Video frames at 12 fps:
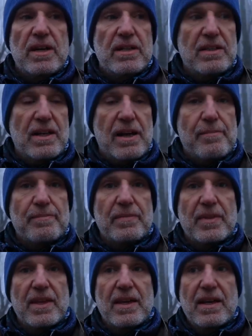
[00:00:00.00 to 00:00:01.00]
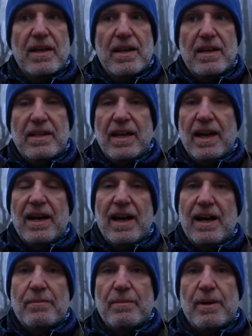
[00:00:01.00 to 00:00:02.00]
And um,
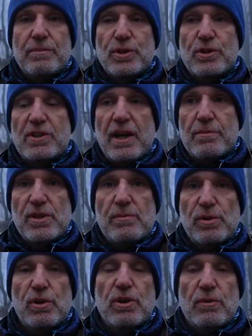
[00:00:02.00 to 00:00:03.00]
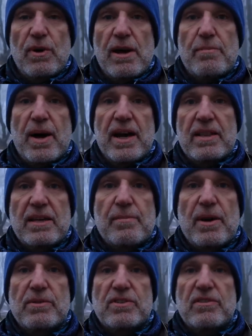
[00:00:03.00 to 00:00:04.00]
yeah, I'm, I'm just absolutely blown away by the
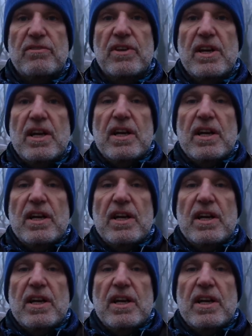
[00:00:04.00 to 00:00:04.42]
amount of